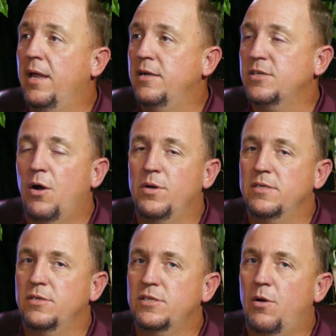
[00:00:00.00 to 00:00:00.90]
there's
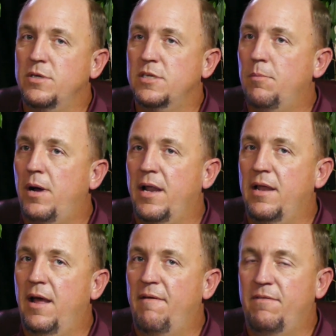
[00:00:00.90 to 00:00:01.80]
always somebody,
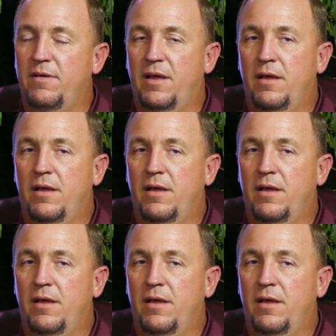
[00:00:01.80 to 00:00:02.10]
and